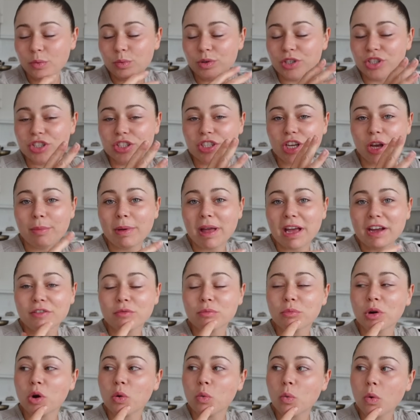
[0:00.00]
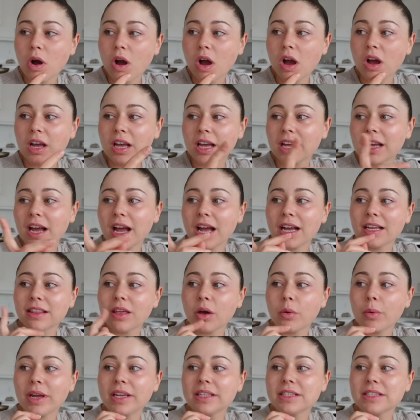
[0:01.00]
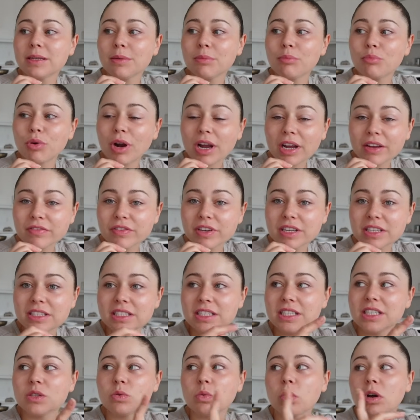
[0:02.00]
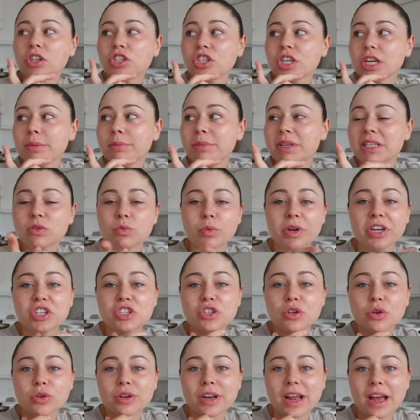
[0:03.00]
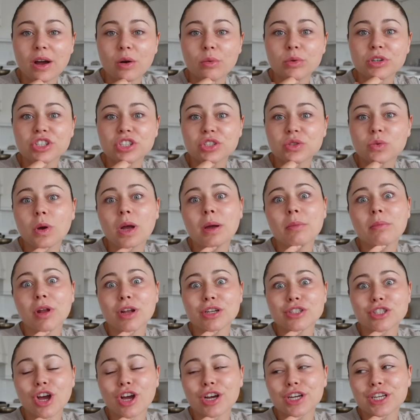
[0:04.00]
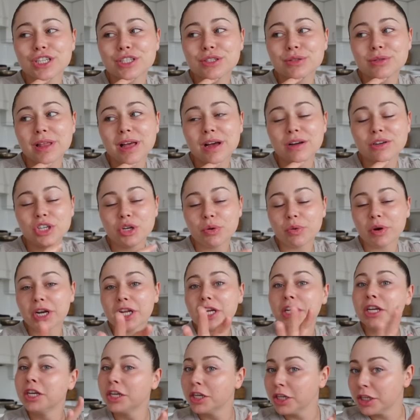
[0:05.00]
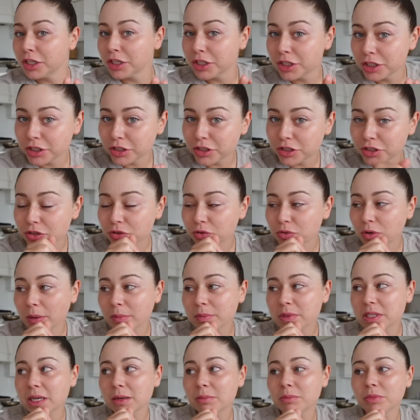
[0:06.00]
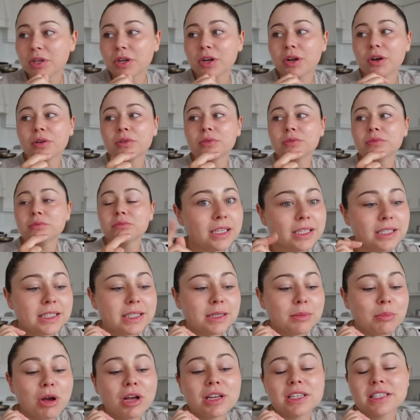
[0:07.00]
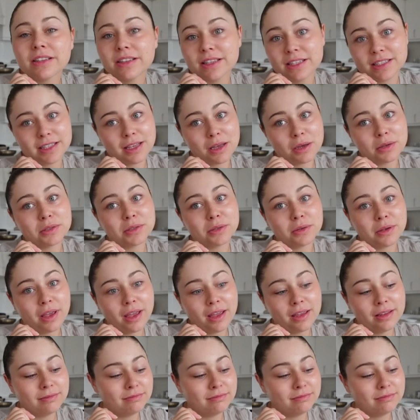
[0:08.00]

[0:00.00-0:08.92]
We just got back from our walk. Kylo ate some breakfast. He's watching Miss Rachel now, which is why I'm not talking too loud. Don't want to disrupt him, you know? He's the boss of this house, okay?